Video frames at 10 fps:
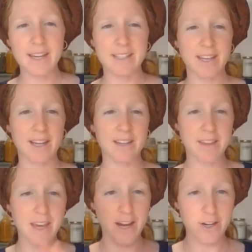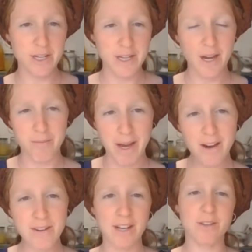is that the air can come
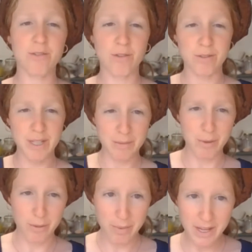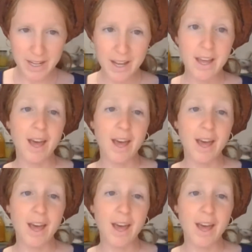out and you don't need to burp it,